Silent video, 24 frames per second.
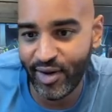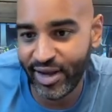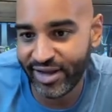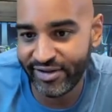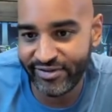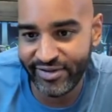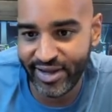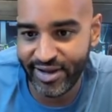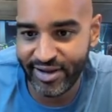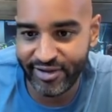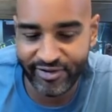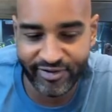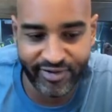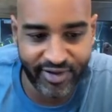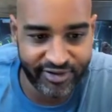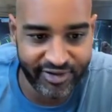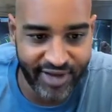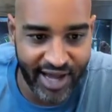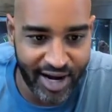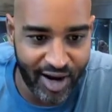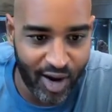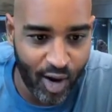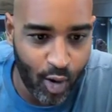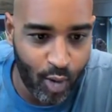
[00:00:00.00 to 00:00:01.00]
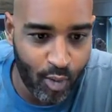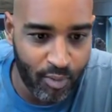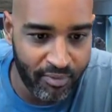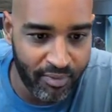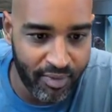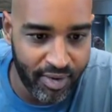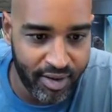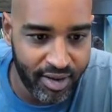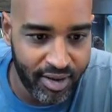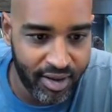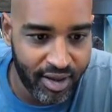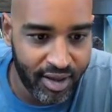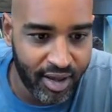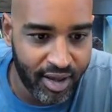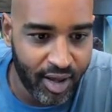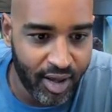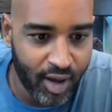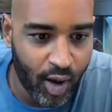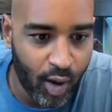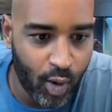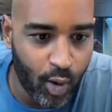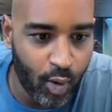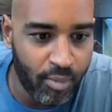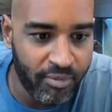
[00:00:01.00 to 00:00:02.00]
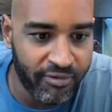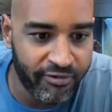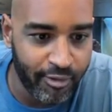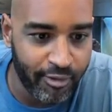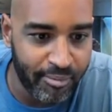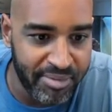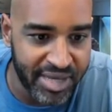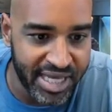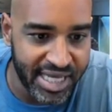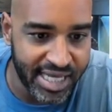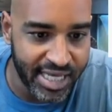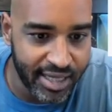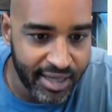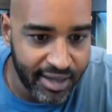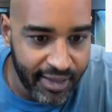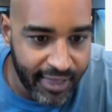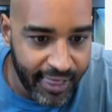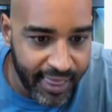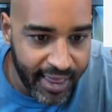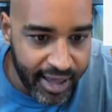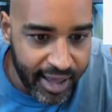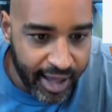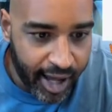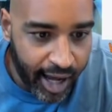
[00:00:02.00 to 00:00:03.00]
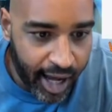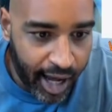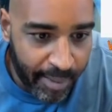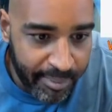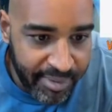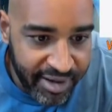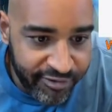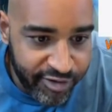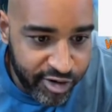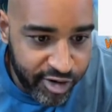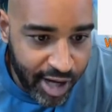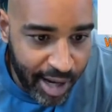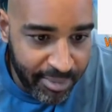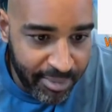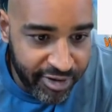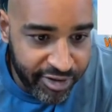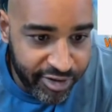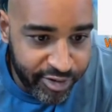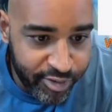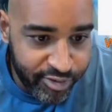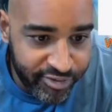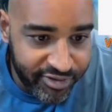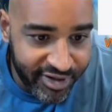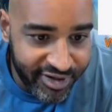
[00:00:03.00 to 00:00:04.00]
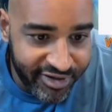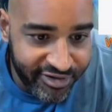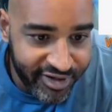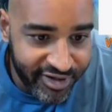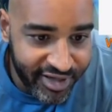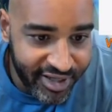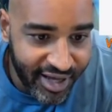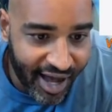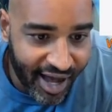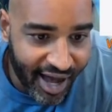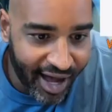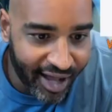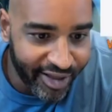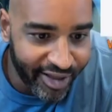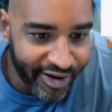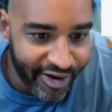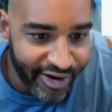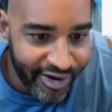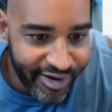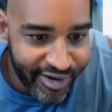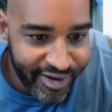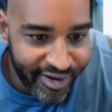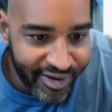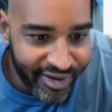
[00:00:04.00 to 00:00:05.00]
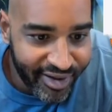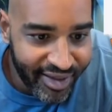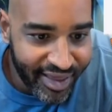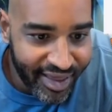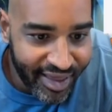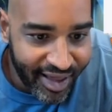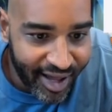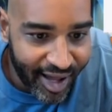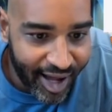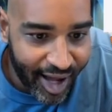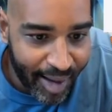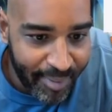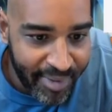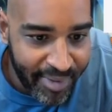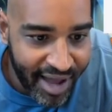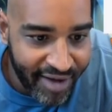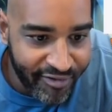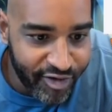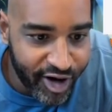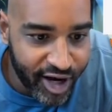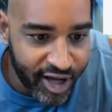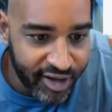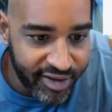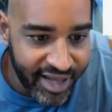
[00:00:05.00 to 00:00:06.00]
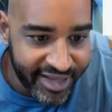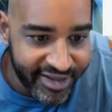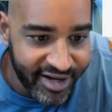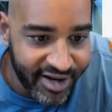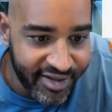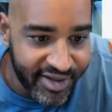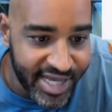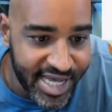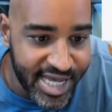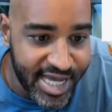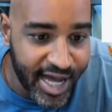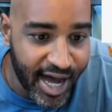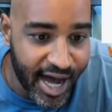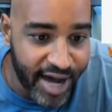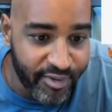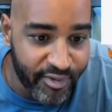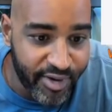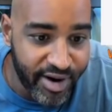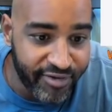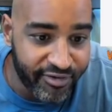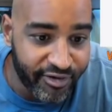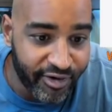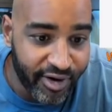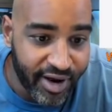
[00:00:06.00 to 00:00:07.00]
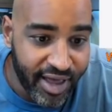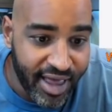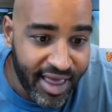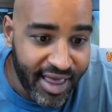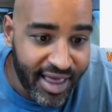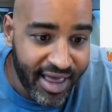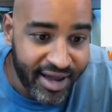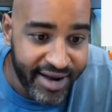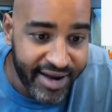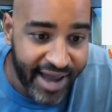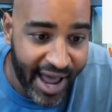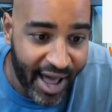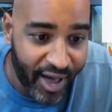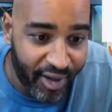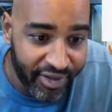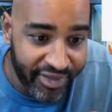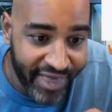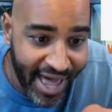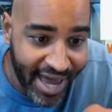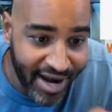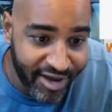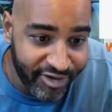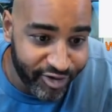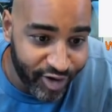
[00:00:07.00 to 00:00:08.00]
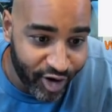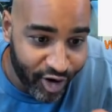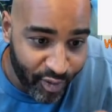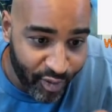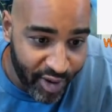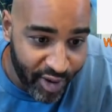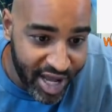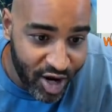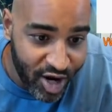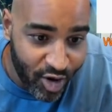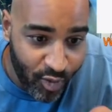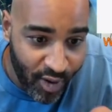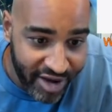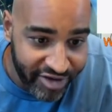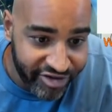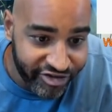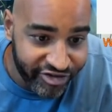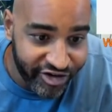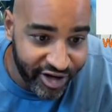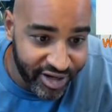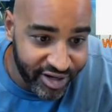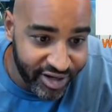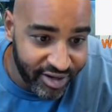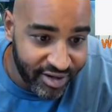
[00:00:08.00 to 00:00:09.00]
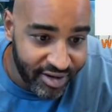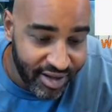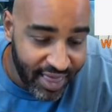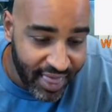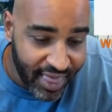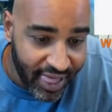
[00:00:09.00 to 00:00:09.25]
said, it's kind of home for me. If you're coming through DC, holler. Ever collected in the Econ River? Now, that is a great question.